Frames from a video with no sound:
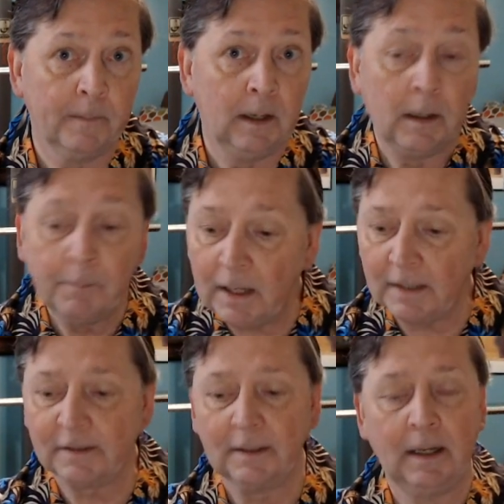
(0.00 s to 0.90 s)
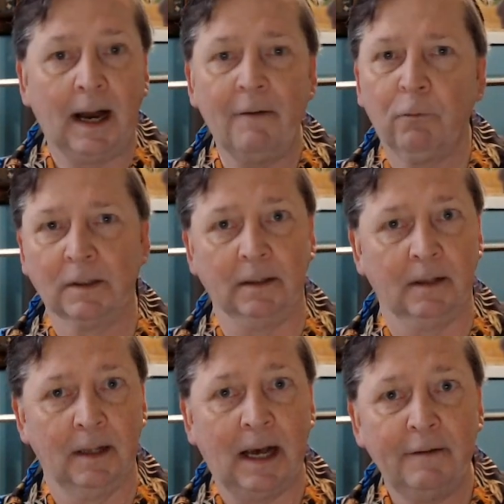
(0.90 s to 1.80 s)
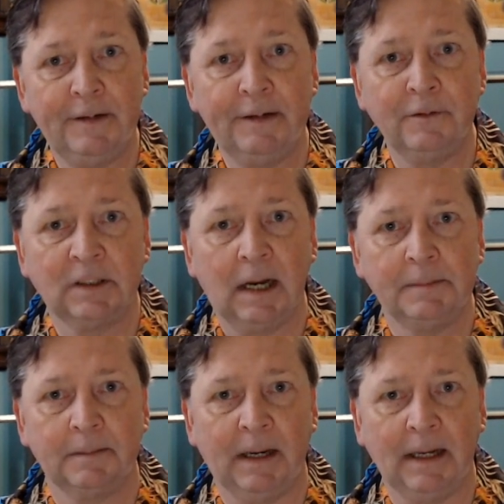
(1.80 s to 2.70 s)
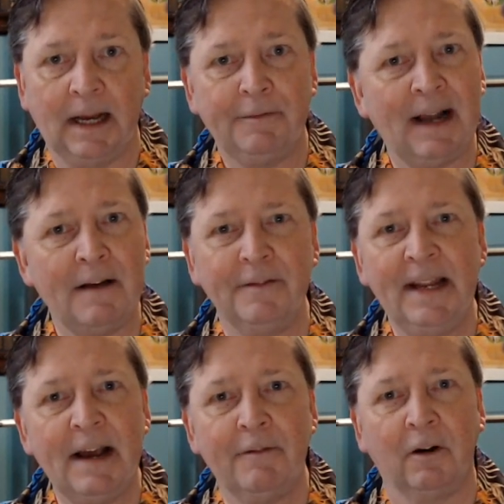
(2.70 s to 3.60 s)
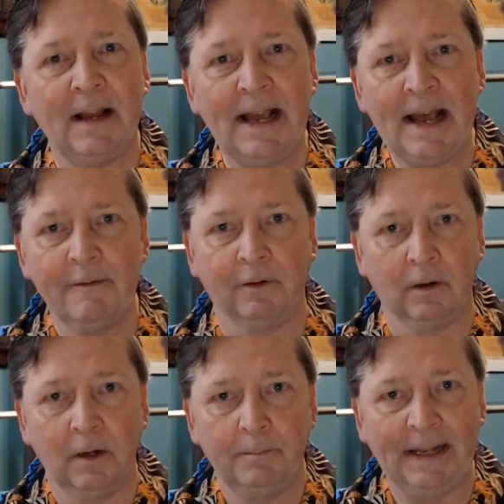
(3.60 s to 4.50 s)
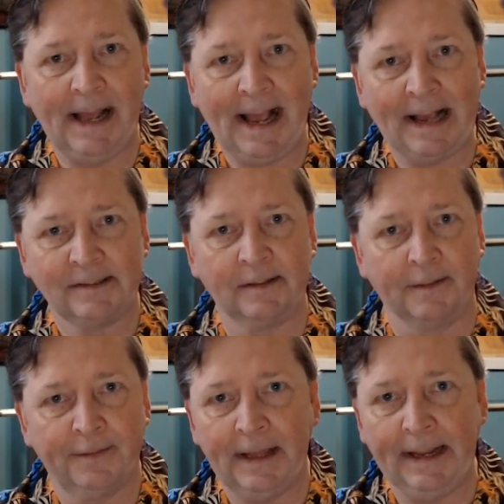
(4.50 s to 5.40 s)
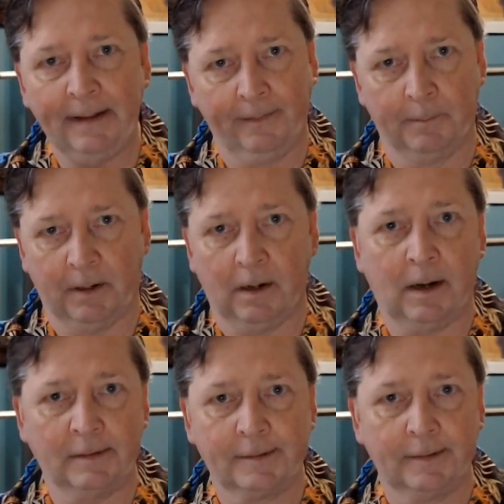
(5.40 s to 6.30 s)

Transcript: Plus, I've worked a lot of different jobs in my life, and I've never, ever been asked to thank the boss